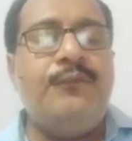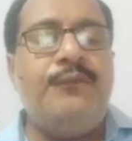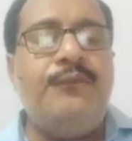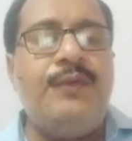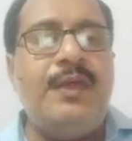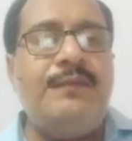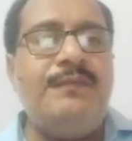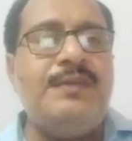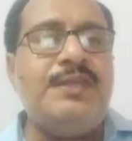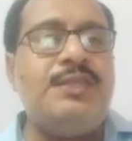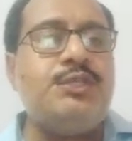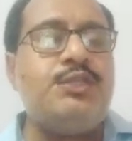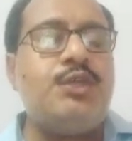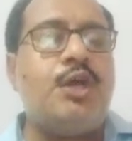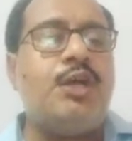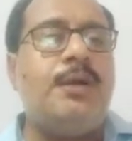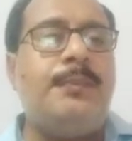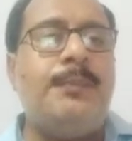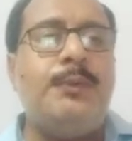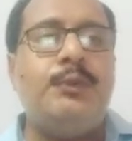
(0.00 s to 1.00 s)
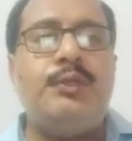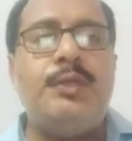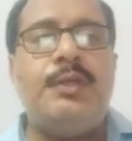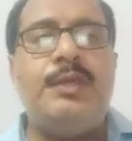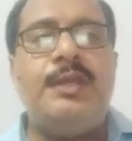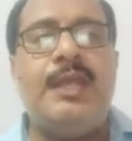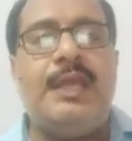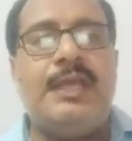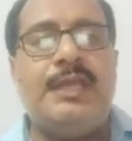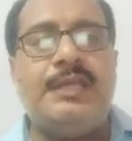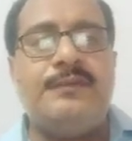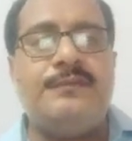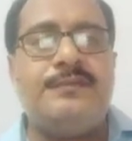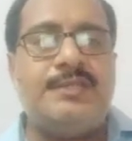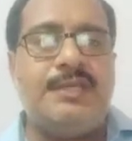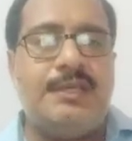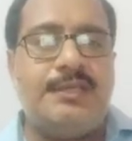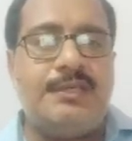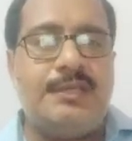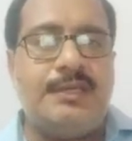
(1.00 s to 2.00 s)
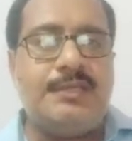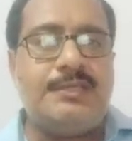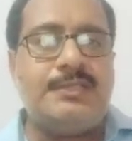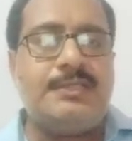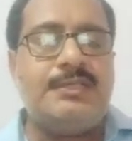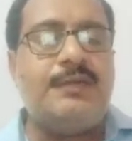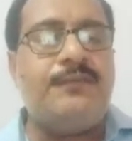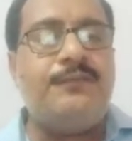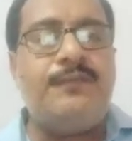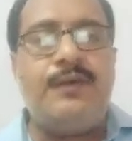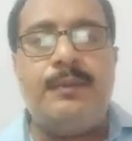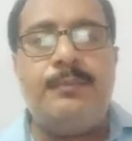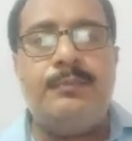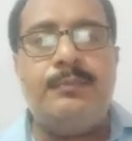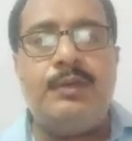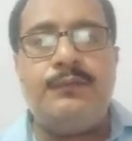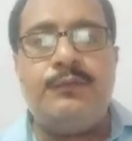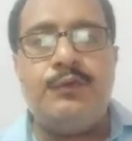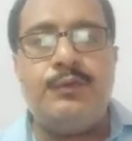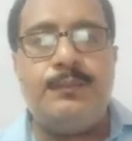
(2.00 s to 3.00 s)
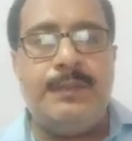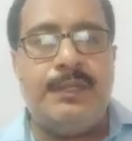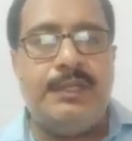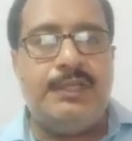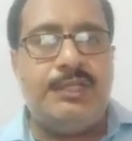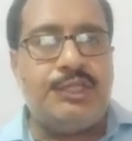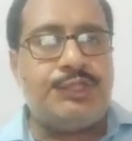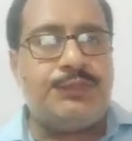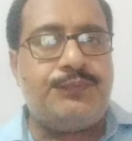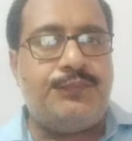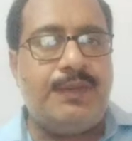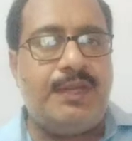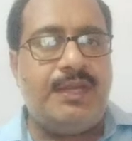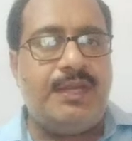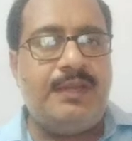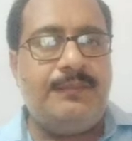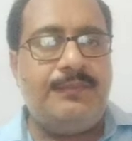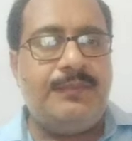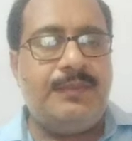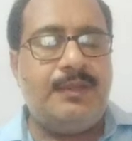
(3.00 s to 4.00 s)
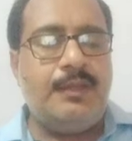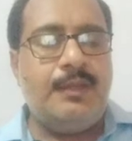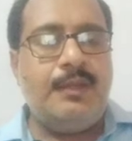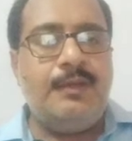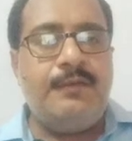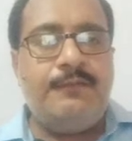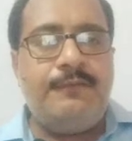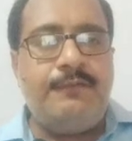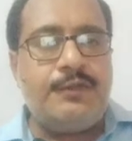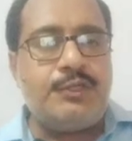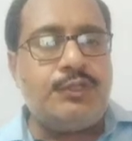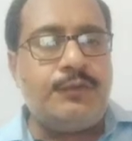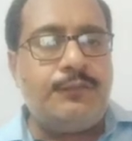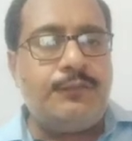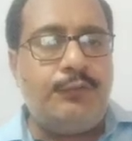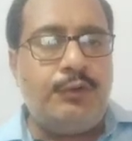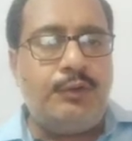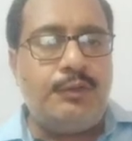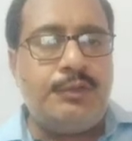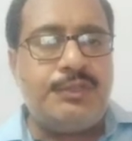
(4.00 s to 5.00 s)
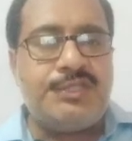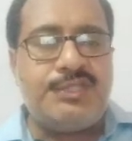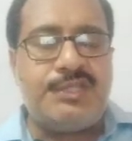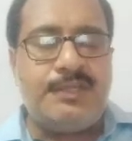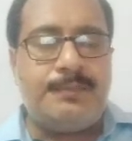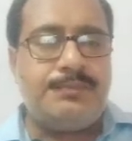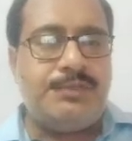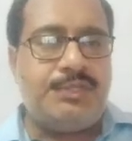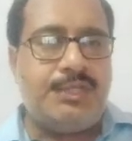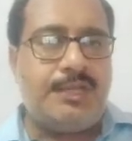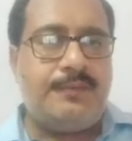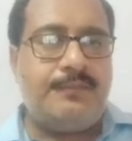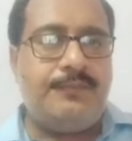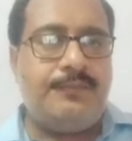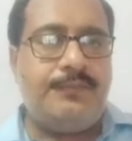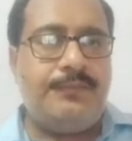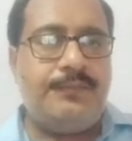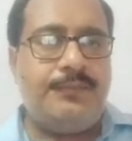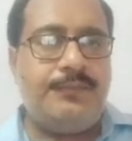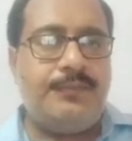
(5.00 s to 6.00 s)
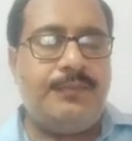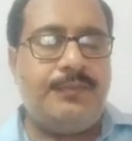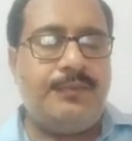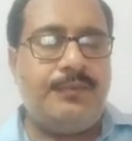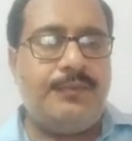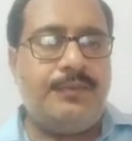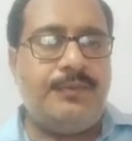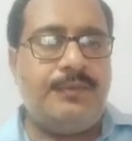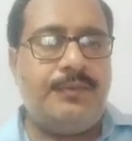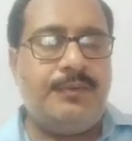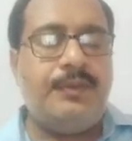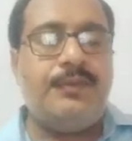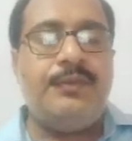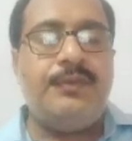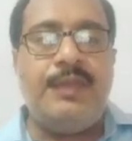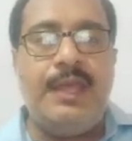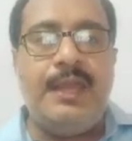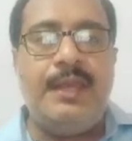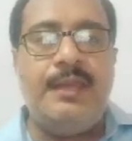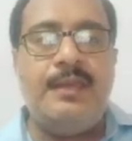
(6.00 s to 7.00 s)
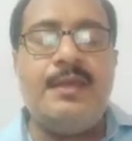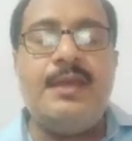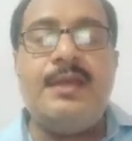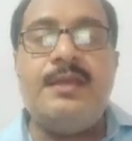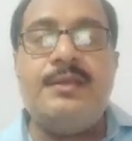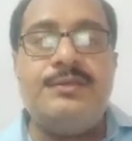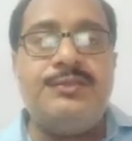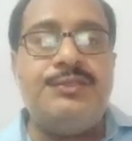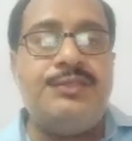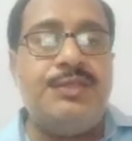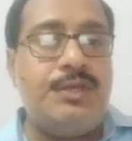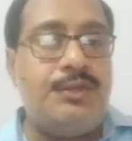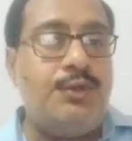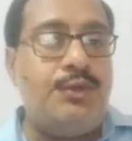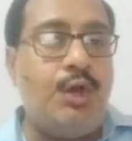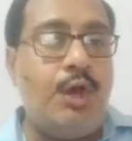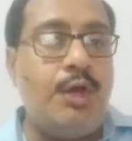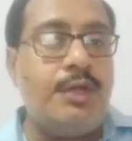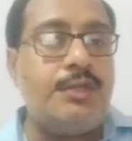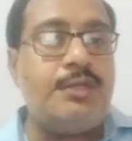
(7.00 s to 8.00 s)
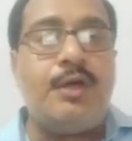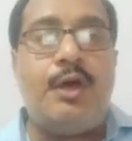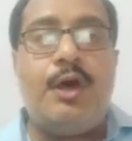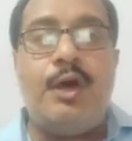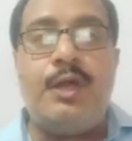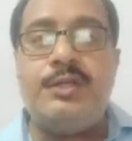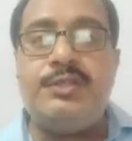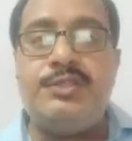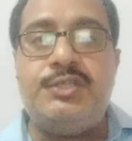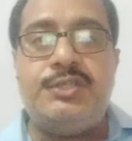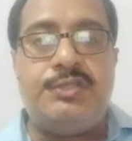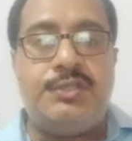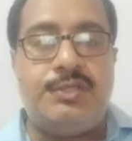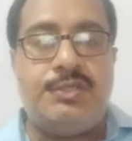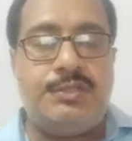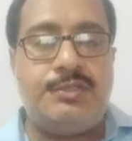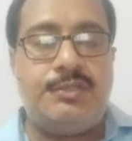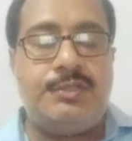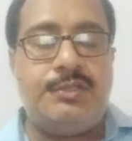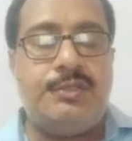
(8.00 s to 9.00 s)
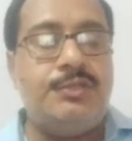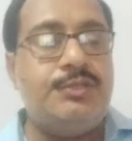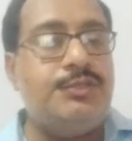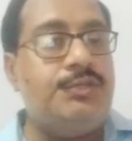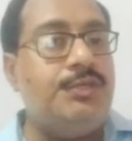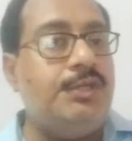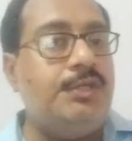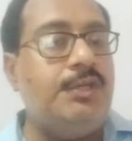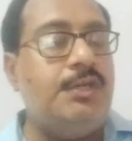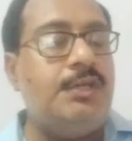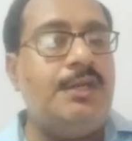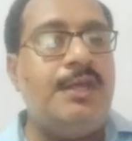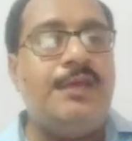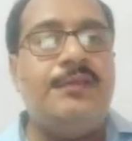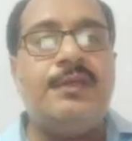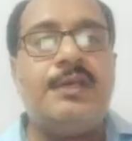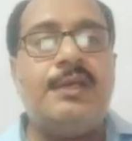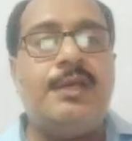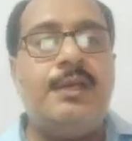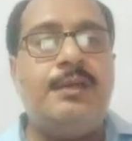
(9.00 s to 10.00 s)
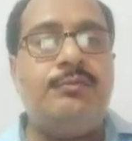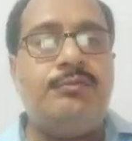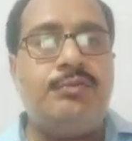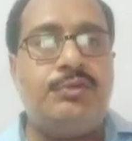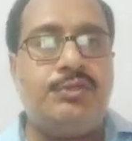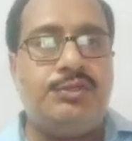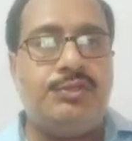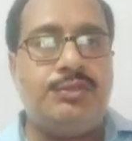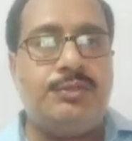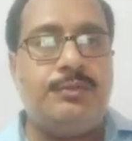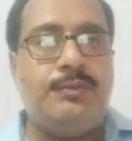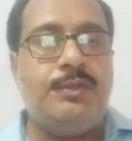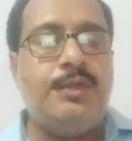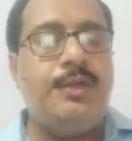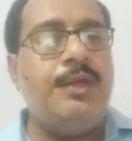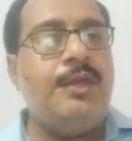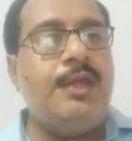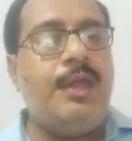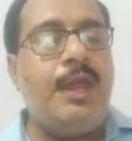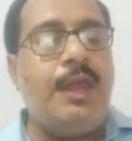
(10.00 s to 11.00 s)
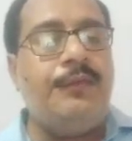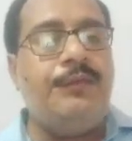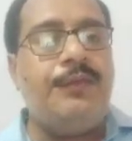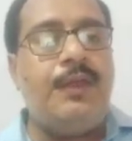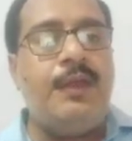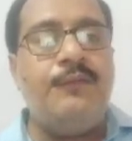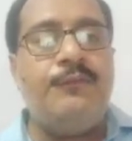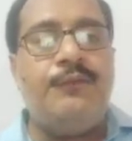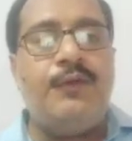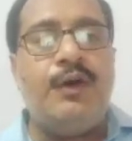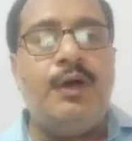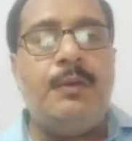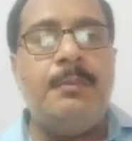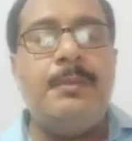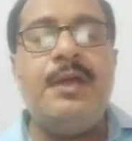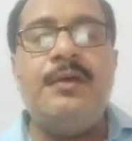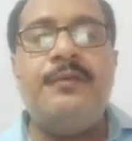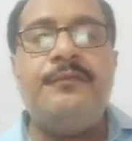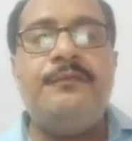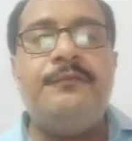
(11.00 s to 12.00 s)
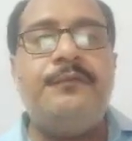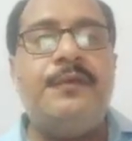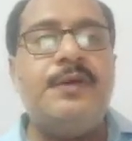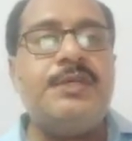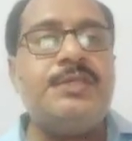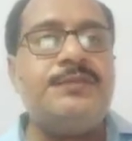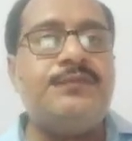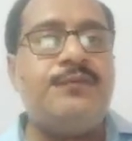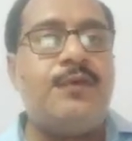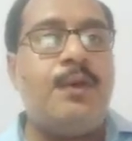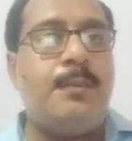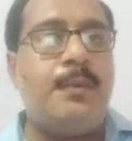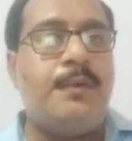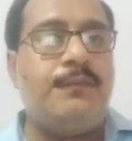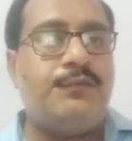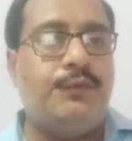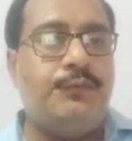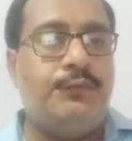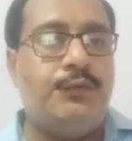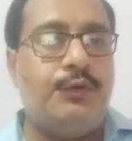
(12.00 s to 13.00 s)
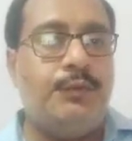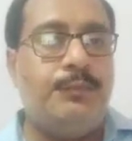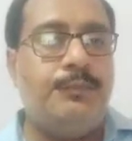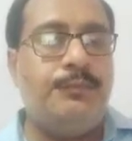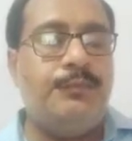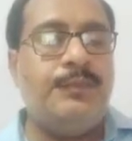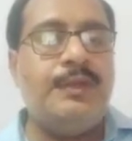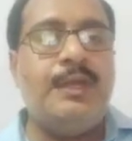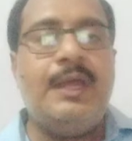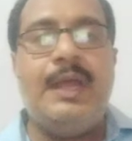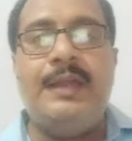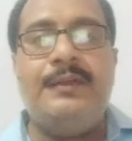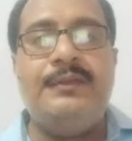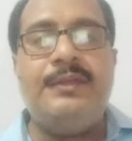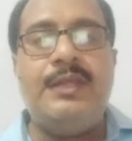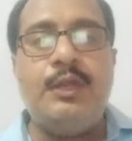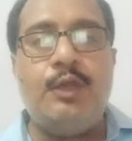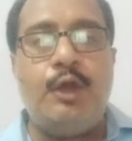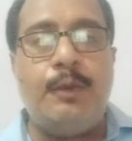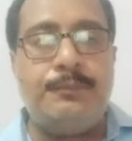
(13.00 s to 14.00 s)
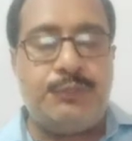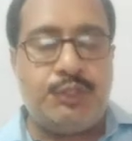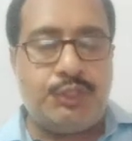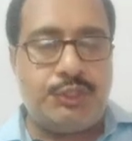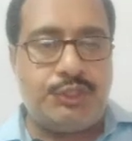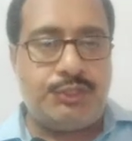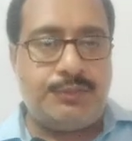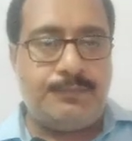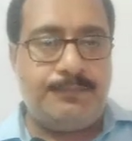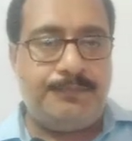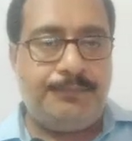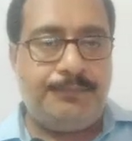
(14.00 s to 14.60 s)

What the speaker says: When we talk about the negative sentence, the formula would be in this way. First of all, subject, then did not or didn't. Didn't is a contraction, and then verb, first form of the verb, and then object.